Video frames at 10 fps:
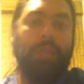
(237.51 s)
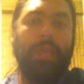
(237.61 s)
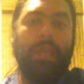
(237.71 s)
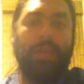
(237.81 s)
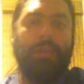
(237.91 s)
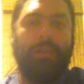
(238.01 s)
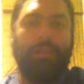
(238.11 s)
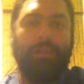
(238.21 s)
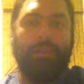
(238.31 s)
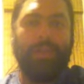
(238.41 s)
hey,
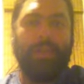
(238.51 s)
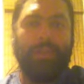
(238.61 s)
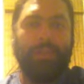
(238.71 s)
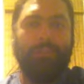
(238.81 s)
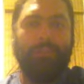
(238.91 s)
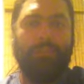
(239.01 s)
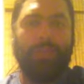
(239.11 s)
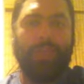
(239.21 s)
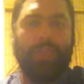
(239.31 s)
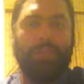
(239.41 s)
it's
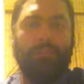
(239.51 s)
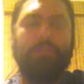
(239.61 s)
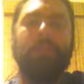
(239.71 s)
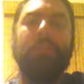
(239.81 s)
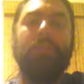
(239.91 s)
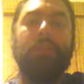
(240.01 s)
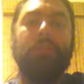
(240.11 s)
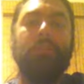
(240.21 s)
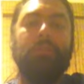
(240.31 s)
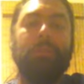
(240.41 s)
okay. There's nothing I
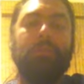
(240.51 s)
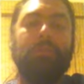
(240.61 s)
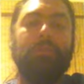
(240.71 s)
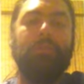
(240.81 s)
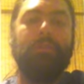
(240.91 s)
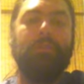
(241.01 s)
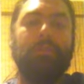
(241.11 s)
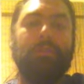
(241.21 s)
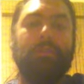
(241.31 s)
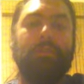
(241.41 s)
can do about this.
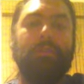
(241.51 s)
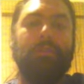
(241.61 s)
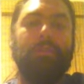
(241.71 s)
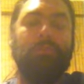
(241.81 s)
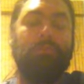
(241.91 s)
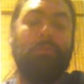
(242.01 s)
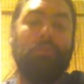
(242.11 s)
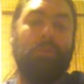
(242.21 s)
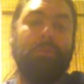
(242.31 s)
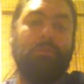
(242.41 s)
There's no
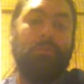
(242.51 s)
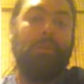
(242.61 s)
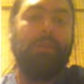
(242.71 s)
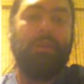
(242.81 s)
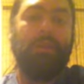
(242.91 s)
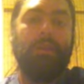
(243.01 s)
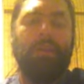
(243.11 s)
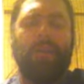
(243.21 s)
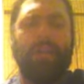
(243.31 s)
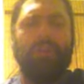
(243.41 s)
reason, really.
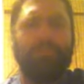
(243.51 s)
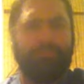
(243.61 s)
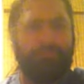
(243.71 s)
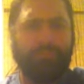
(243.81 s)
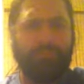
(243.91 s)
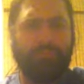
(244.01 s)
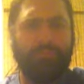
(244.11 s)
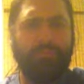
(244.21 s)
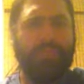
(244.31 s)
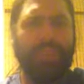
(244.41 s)
I know
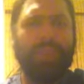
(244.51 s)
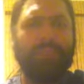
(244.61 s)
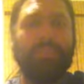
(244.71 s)
I